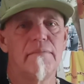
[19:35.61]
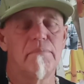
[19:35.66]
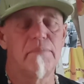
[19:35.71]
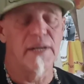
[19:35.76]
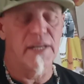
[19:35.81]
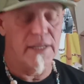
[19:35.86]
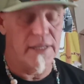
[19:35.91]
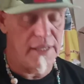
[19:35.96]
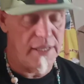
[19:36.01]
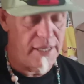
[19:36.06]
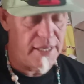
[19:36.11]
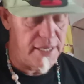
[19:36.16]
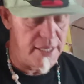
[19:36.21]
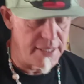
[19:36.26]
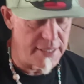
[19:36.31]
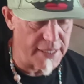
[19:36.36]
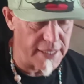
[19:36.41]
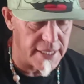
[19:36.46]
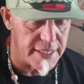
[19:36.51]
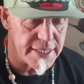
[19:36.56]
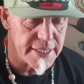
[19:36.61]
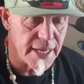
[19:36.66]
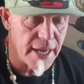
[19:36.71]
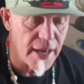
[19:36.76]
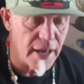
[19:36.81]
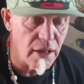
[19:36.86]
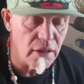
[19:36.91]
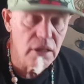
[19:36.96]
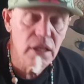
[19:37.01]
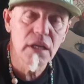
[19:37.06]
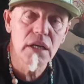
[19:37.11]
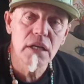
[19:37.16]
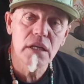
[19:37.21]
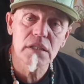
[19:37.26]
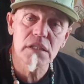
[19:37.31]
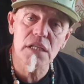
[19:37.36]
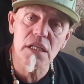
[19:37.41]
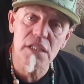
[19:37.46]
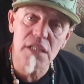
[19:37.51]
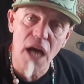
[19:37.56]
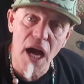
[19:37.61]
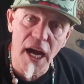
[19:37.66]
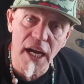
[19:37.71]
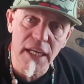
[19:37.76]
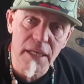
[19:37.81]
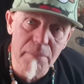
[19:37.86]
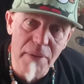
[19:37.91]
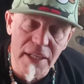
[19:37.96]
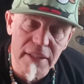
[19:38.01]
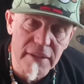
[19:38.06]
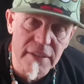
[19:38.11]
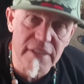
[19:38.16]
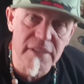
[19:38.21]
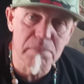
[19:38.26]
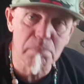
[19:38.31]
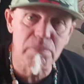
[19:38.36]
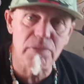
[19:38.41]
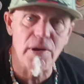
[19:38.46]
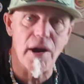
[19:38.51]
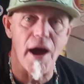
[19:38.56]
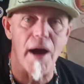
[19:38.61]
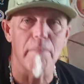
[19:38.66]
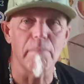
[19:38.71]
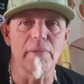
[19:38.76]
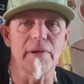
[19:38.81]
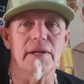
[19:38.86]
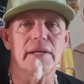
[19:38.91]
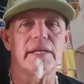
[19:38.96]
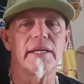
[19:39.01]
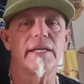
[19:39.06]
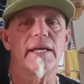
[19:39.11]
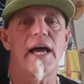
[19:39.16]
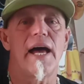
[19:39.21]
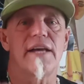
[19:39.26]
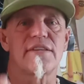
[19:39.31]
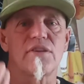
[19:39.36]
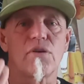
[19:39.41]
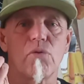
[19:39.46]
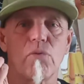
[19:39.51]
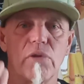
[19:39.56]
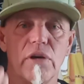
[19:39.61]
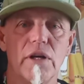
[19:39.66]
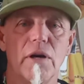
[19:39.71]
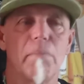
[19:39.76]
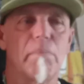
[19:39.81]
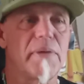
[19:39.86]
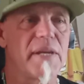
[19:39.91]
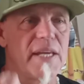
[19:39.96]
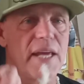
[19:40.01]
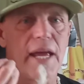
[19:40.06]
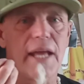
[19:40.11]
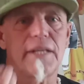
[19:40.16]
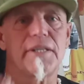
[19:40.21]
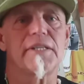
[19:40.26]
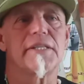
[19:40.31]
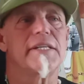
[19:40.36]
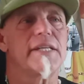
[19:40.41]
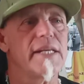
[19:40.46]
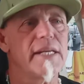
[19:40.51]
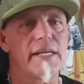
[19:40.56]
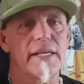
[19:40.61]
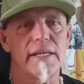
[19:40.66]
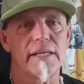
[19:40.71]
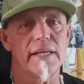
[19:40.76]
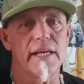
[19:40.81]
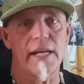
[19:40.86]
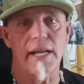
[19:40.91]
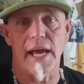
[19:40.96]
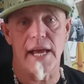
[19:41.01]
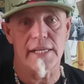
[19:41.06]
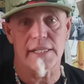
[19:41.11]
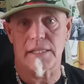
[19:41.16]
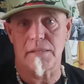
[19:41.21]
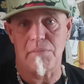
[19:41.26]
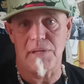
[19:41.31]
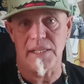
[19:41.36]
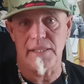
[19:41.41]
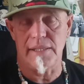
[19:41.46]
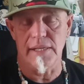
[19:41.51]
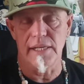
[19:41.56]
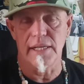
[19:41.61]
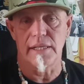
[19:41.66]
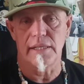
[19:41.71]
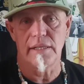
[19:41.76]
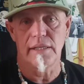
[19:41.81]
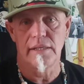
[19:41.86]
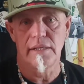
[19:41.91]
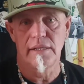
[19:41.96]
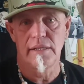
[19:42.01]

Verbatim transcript: But in detail, to document this properly as a real PhD, it has to be done.